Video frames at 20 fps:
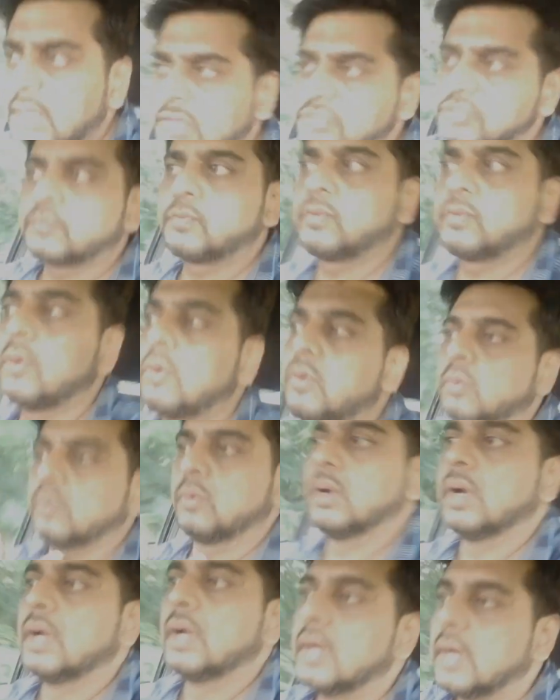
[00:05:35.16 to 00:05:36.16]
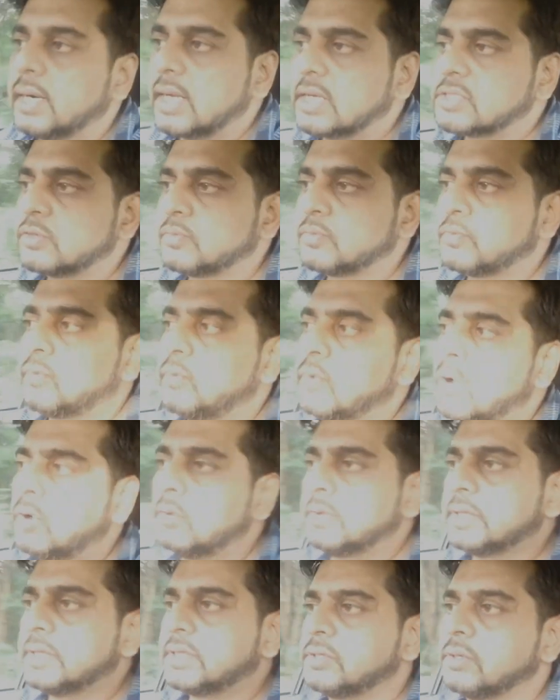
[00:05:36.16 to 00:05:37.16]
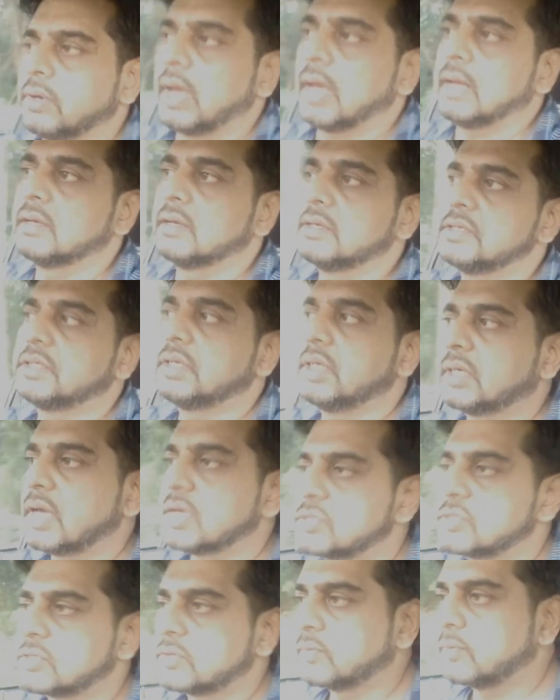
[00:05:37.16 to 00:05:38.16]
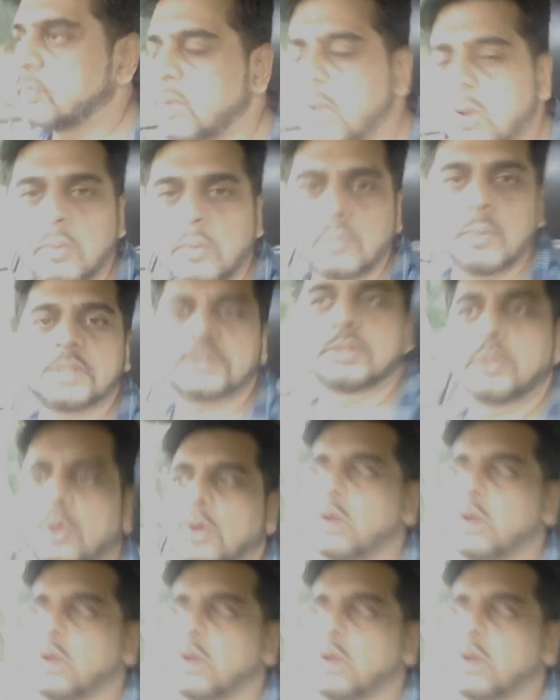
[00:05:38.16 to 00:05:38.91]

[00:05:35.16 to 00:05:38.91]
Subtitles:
it has to flow. It has to flow with your energy. It has to flow with